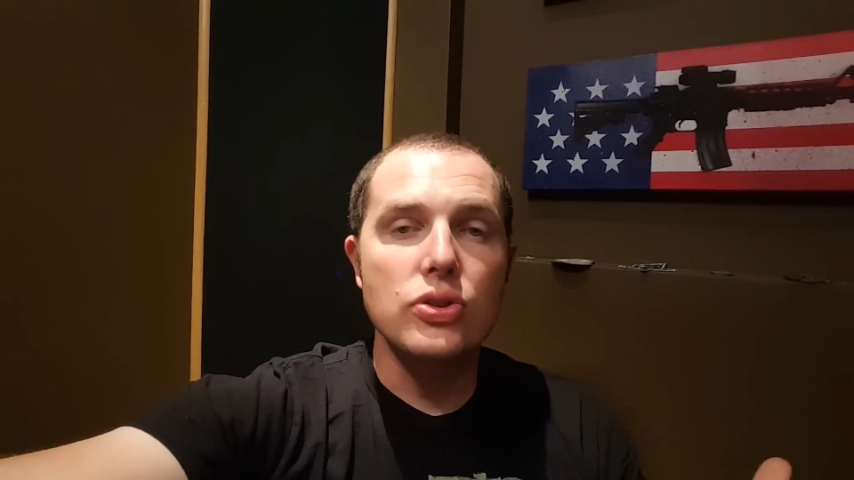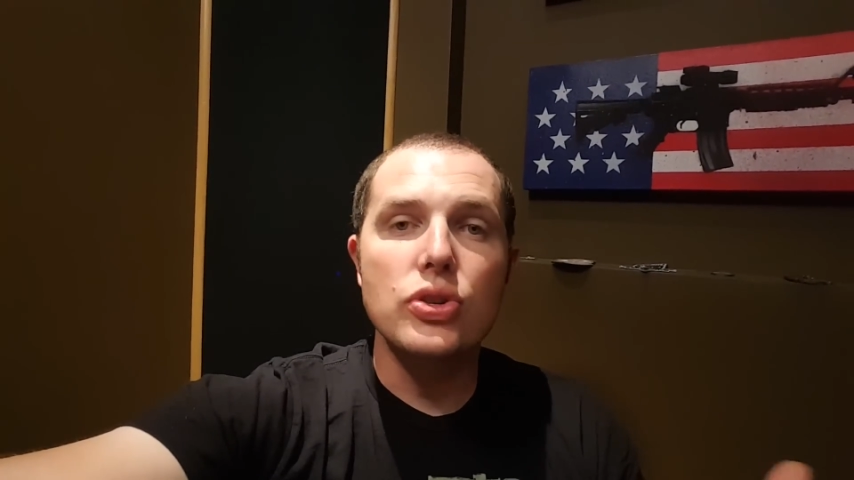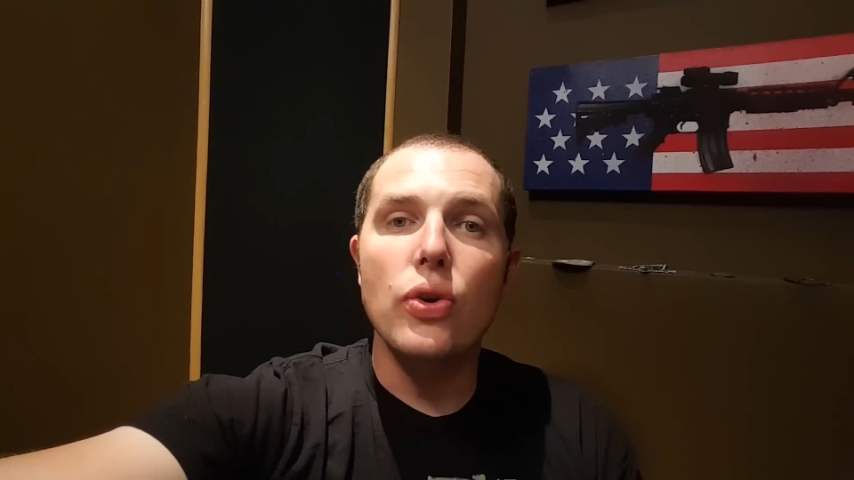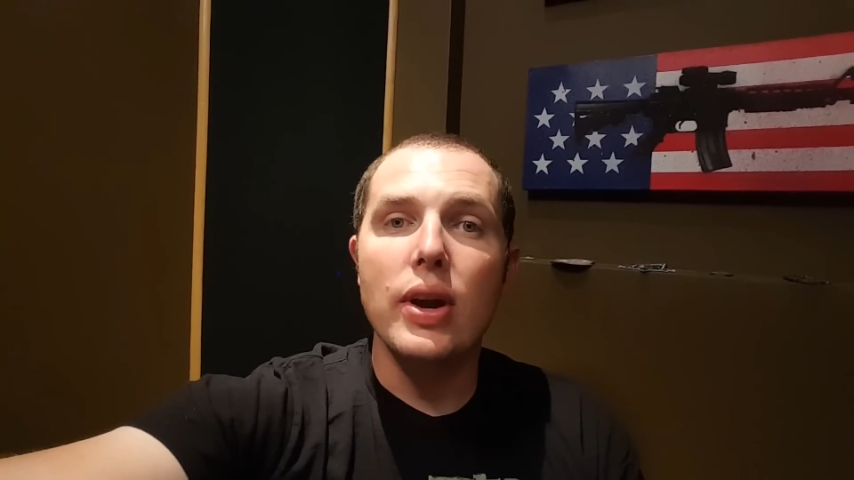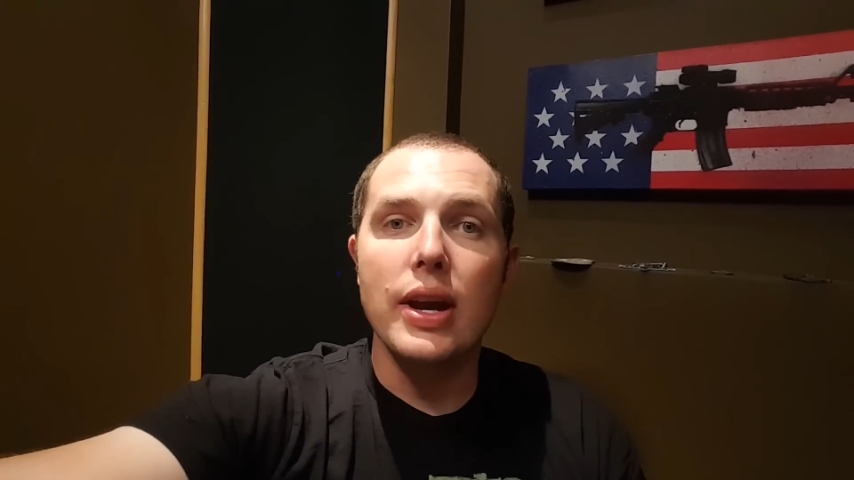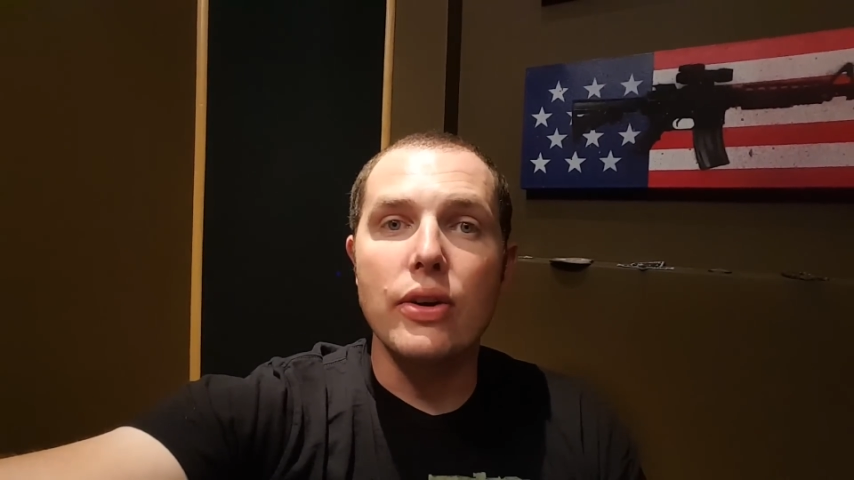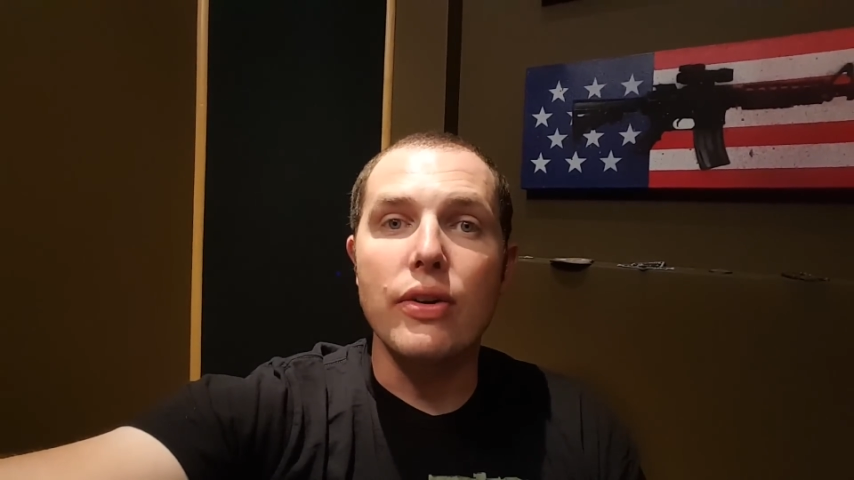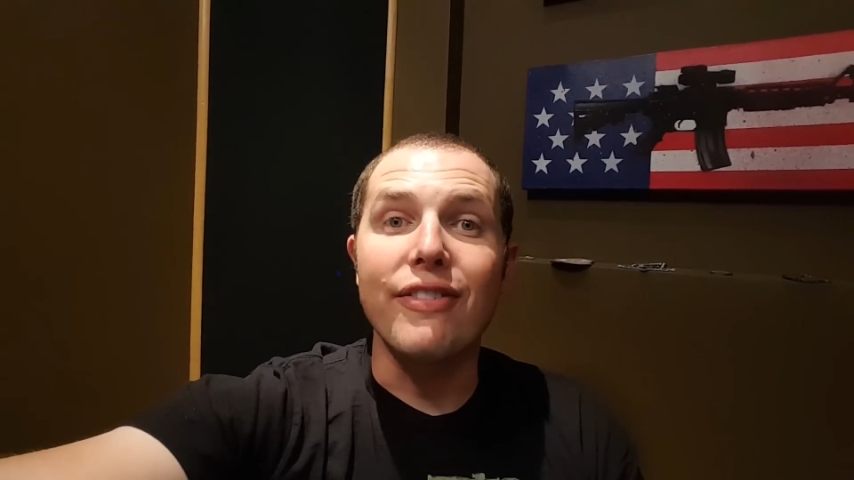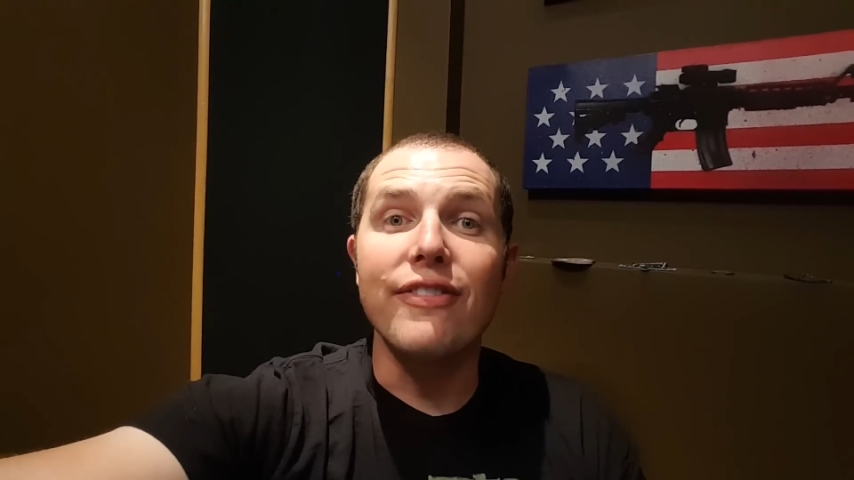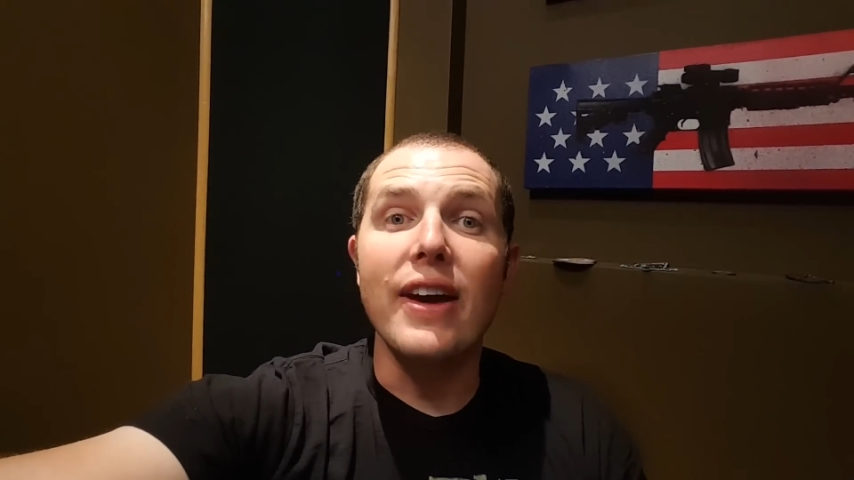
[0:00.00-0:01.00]
screen
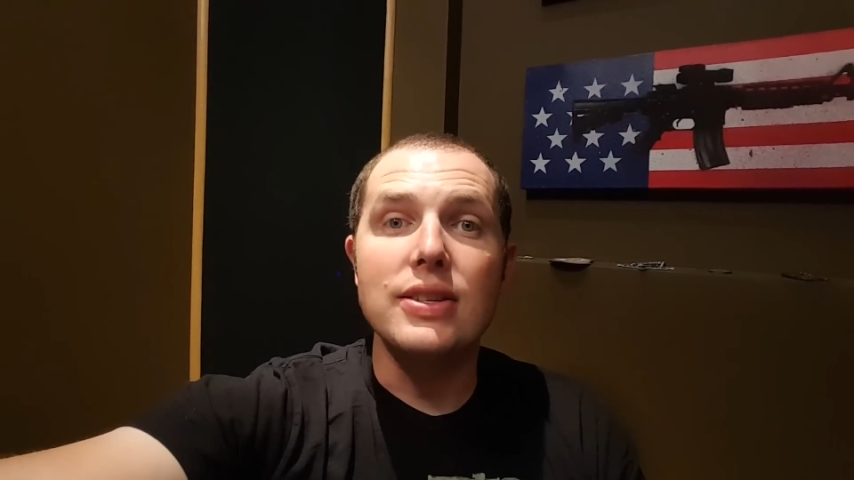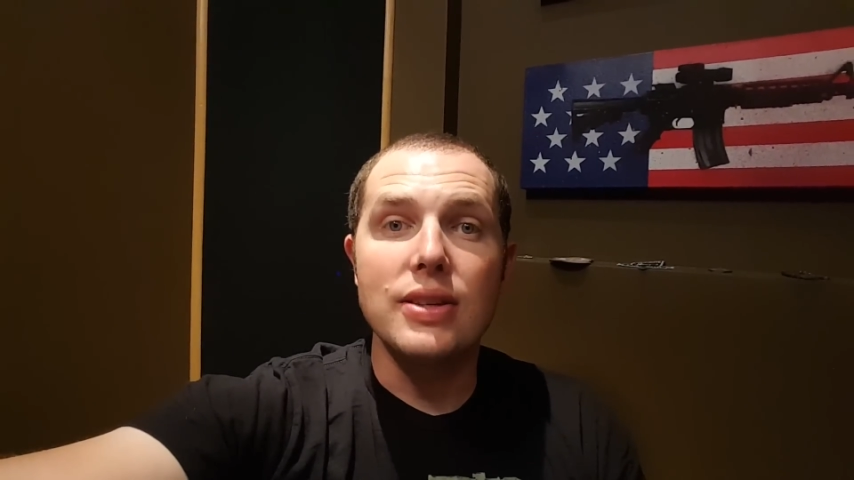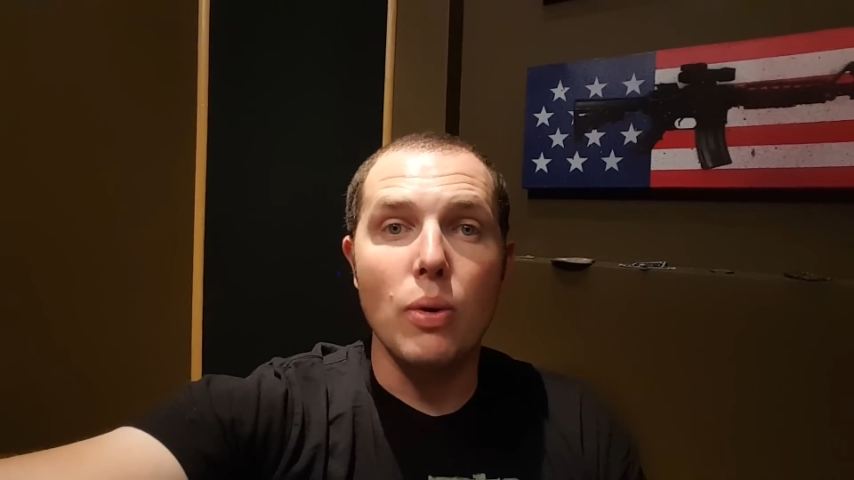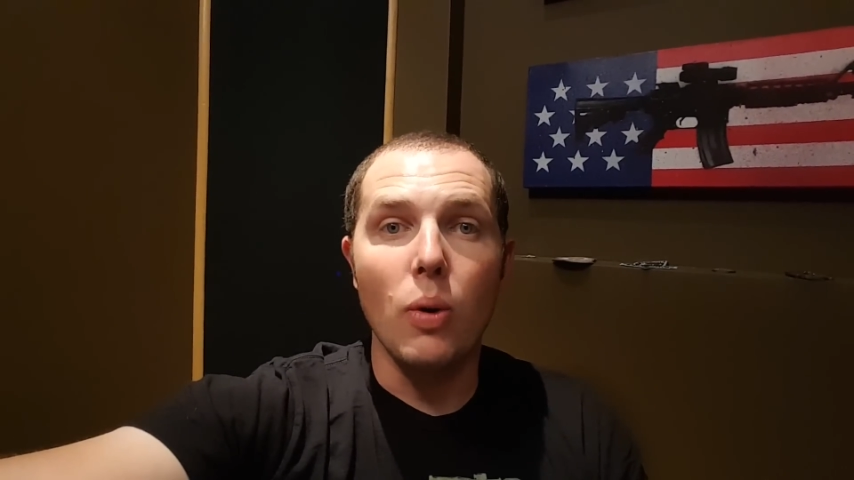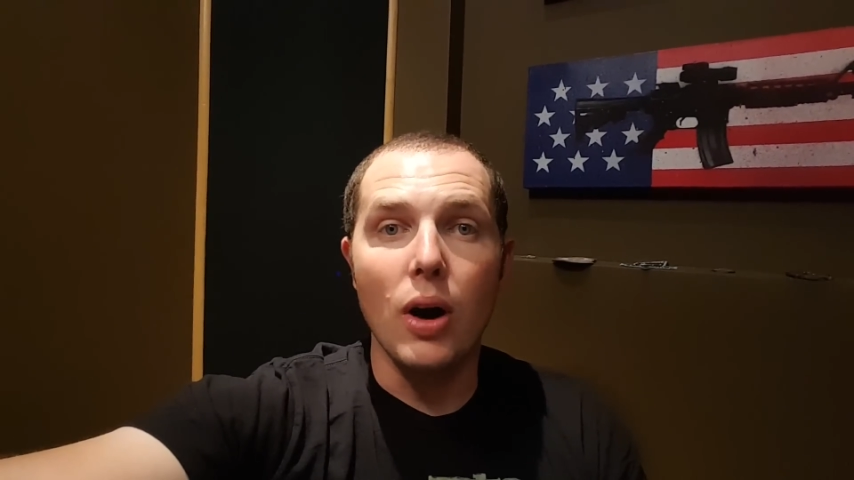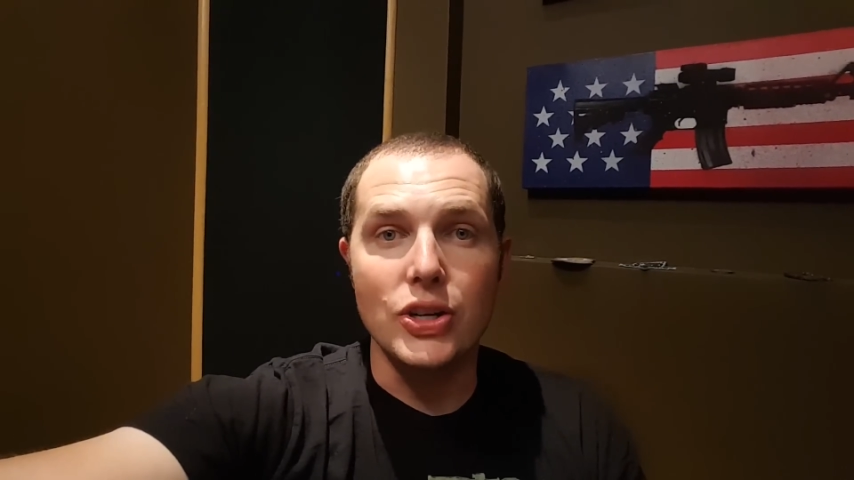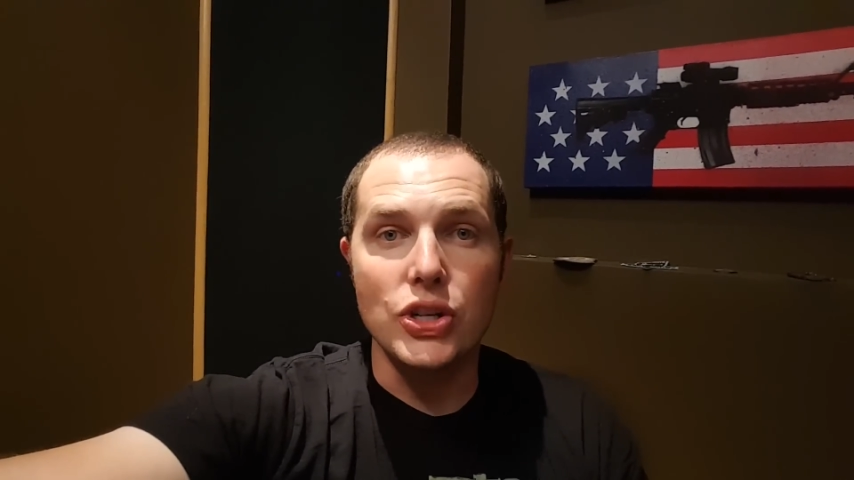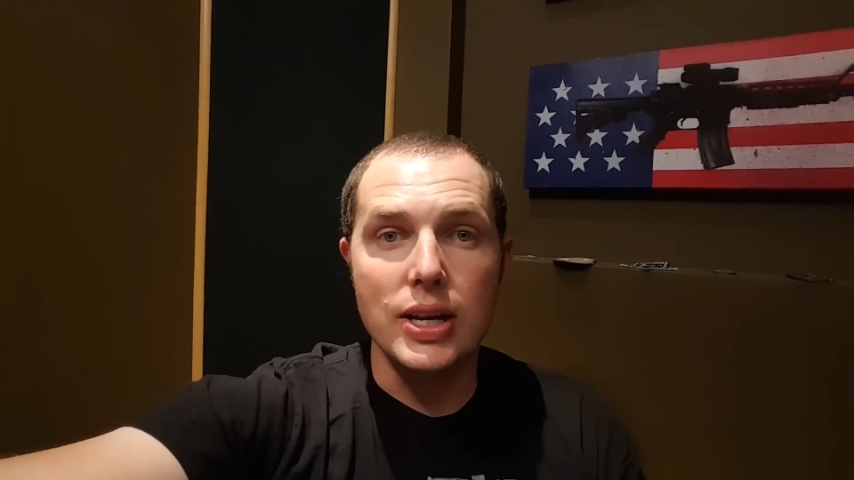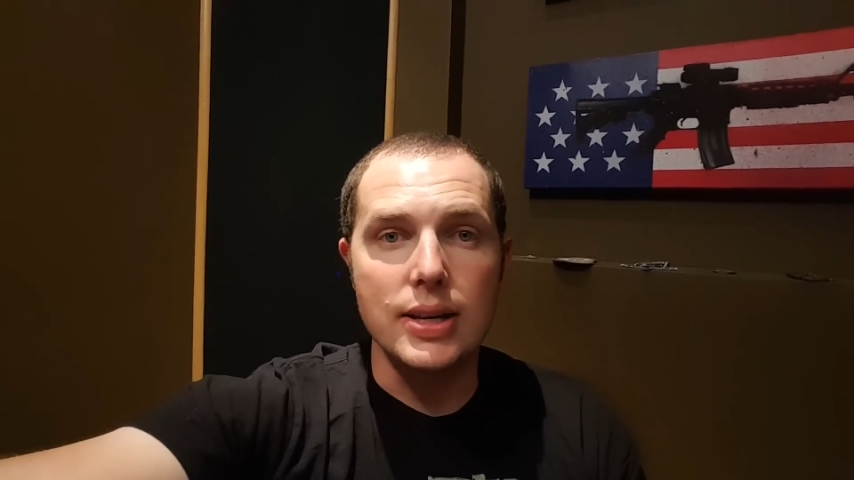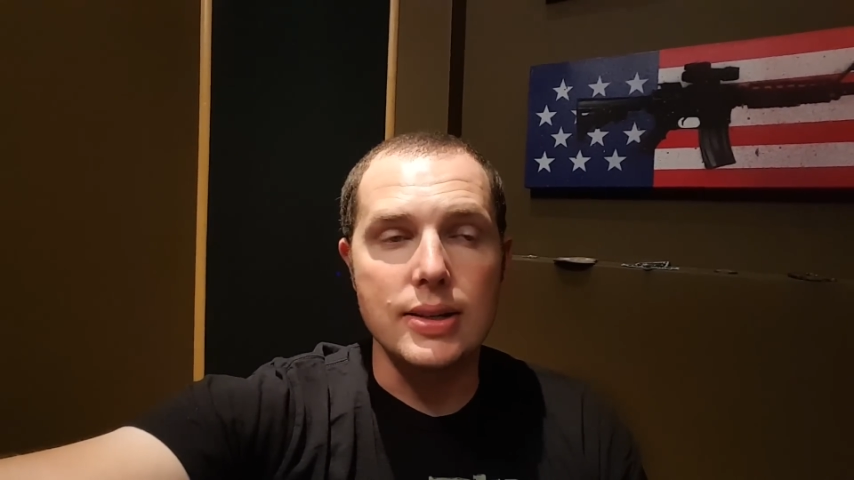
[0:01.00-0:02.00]
or the face of the
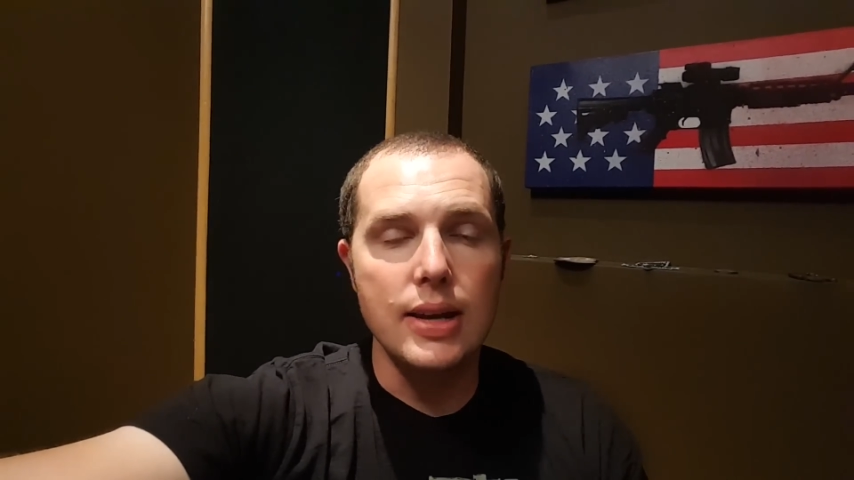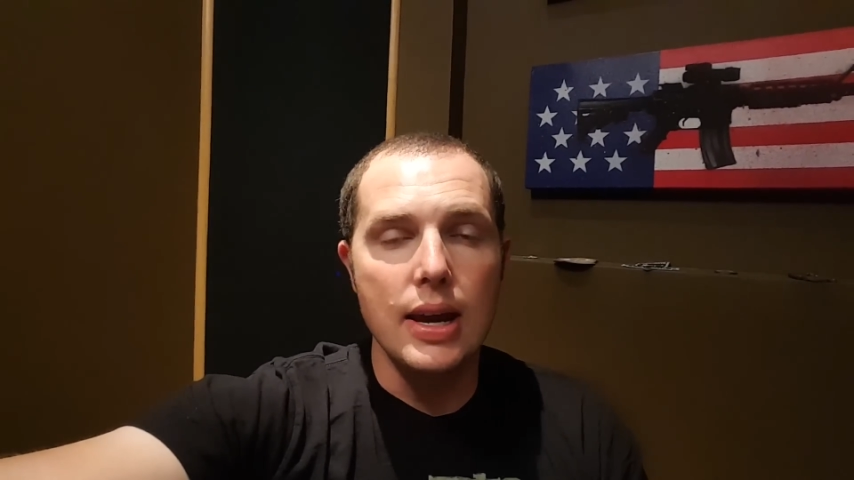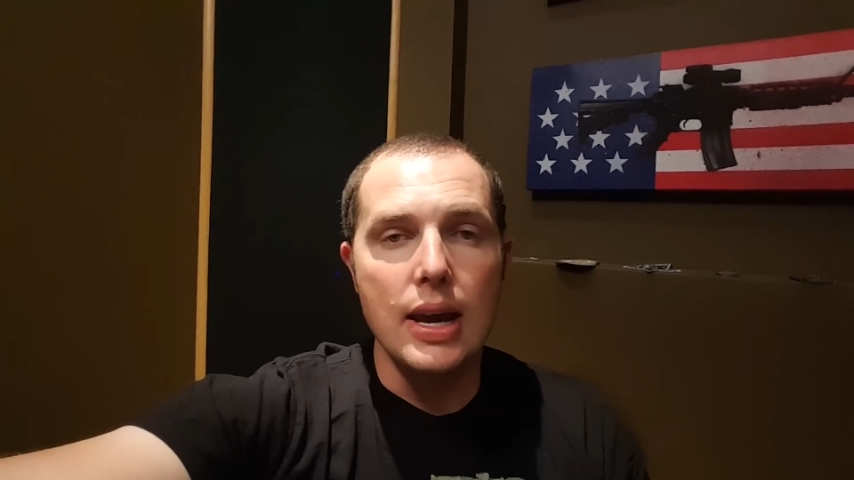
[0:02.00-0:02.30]
watch is.